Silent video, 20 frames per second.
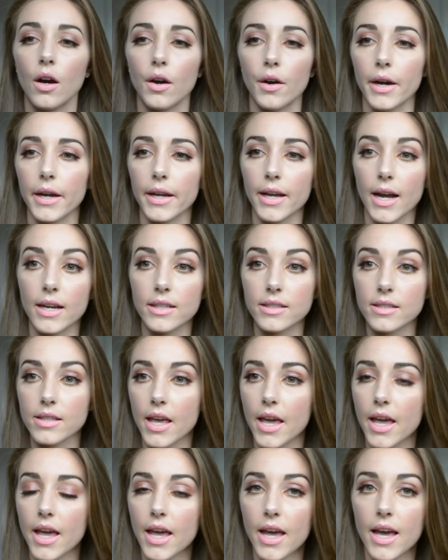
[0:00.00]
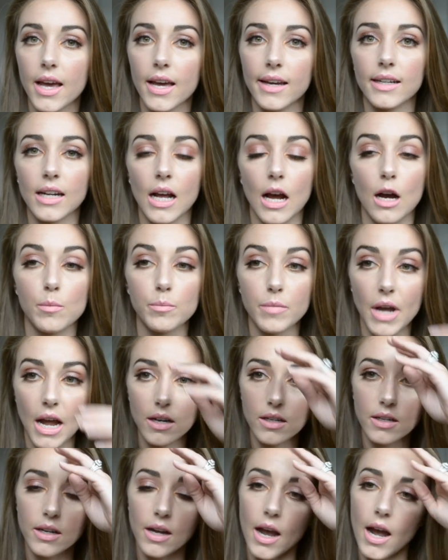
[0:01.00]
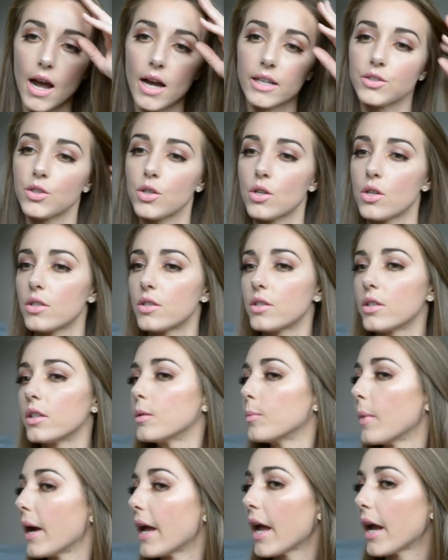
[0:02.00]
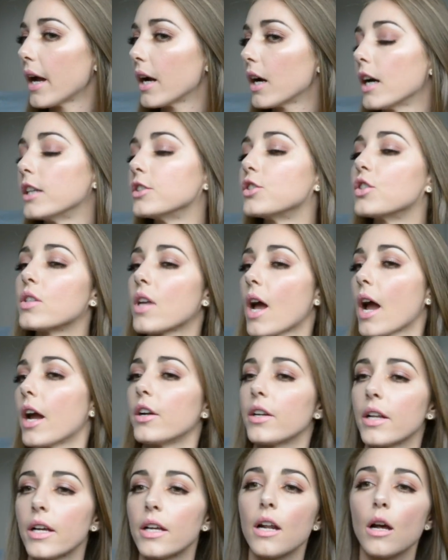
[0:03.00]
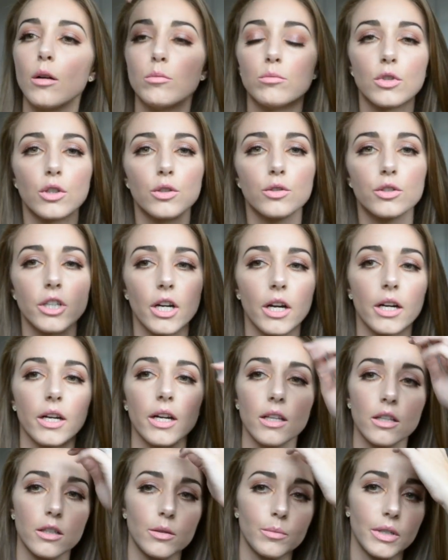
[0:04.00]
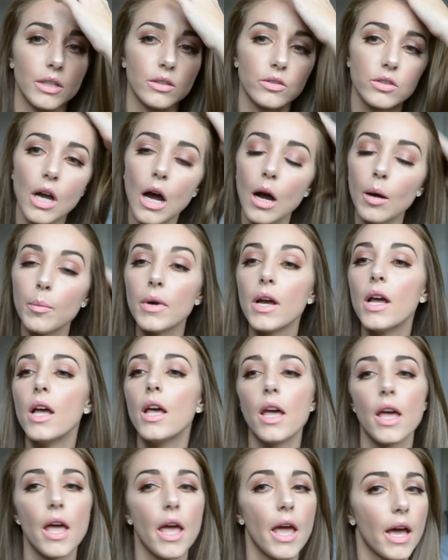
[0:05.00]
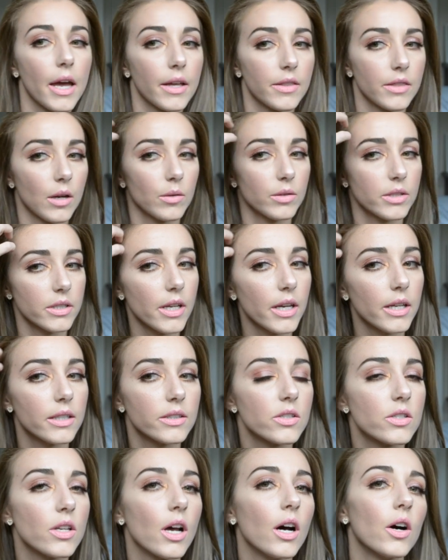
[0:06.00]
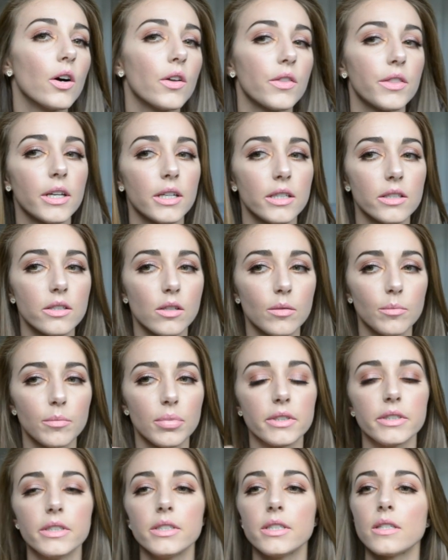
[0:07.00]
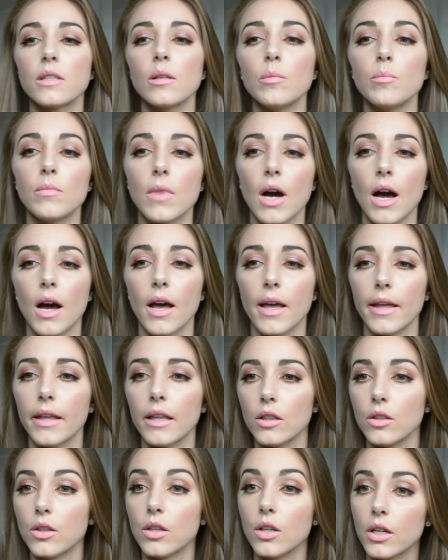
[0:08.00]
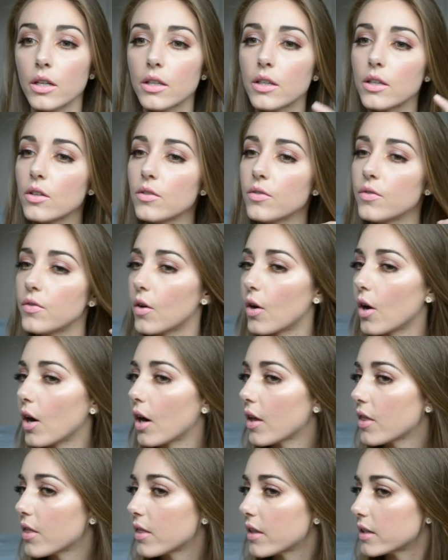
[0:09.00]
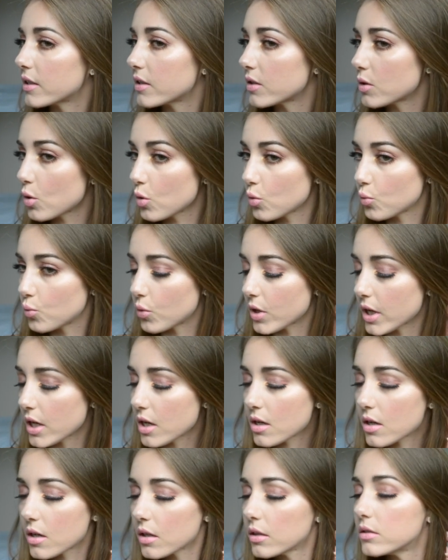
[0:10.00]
Alright guys, and I'm back. I just did my hair, I just ironed it, I'm blow dried a little bit on top, and that was it. So this completes my look for this week.